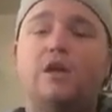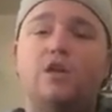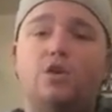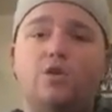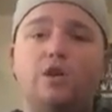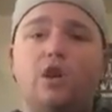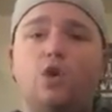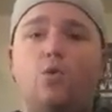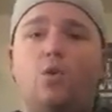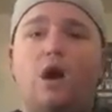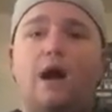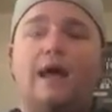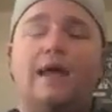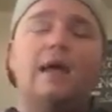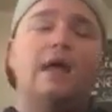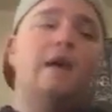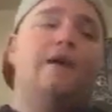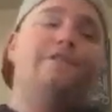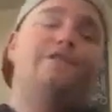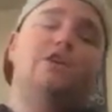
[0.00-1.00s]
You don't know
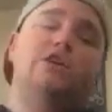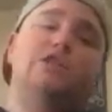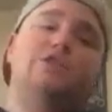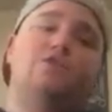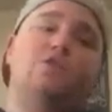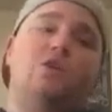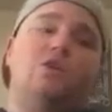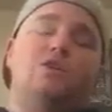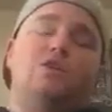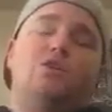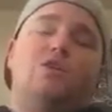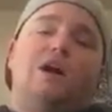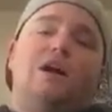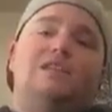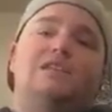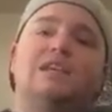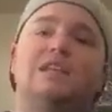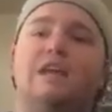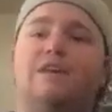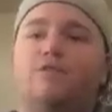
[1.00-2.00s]
why? First of all, you
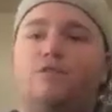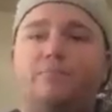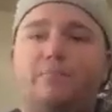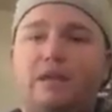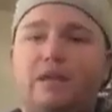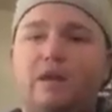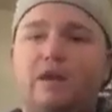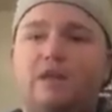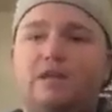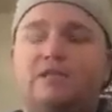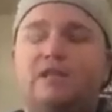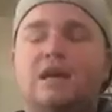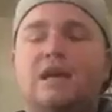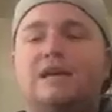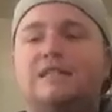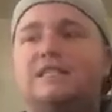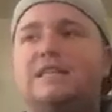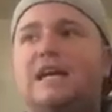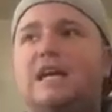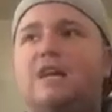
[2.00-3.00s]
guys can never beat us.
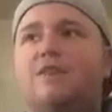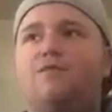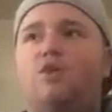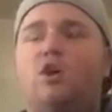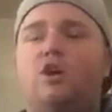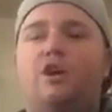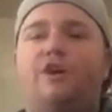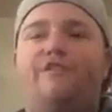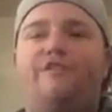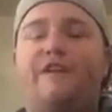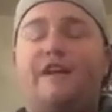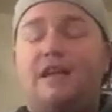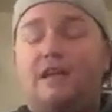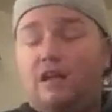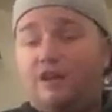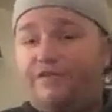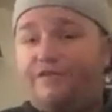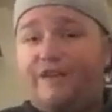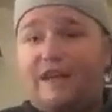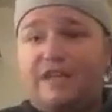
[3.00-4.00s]
Second of all, your
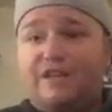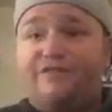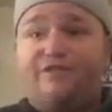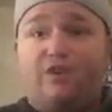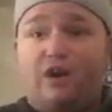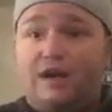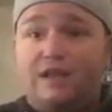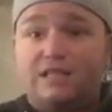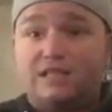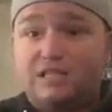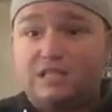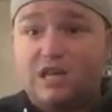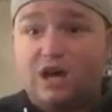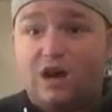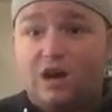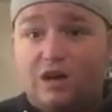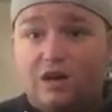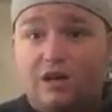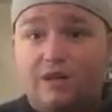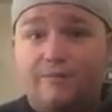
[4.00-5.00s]
your fans fucking
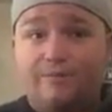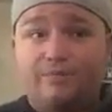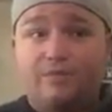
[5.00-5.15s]
suck.